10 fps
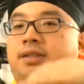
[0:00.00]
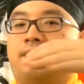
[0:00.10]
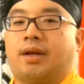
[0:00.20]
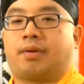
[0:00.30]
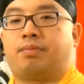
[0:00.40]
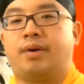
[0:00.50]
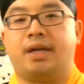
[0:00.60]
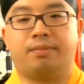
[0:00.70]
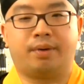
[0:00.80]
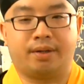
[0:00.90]
like
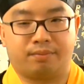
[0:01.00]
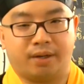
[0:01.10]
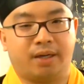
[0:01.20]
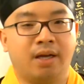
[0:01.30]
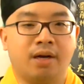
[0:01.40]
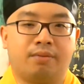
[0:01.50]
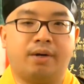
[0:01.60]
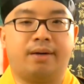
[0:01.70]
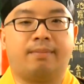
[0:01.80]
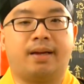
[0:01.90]
read
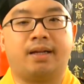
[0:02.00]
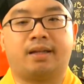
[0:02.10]
many